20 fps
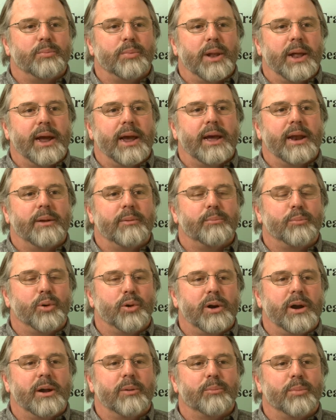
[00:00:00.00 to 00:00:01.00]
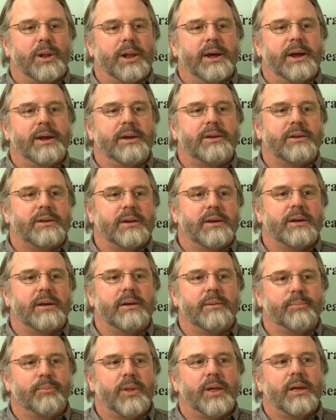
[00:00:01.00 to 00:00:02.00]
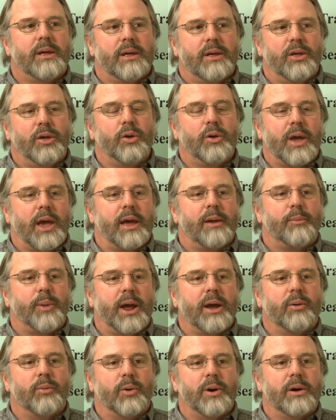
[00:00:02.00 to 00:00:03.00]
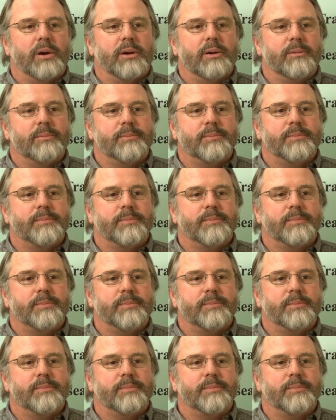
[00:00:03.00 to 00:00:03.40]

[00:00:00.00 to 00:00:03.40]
plan put in place, uh, you can make it work.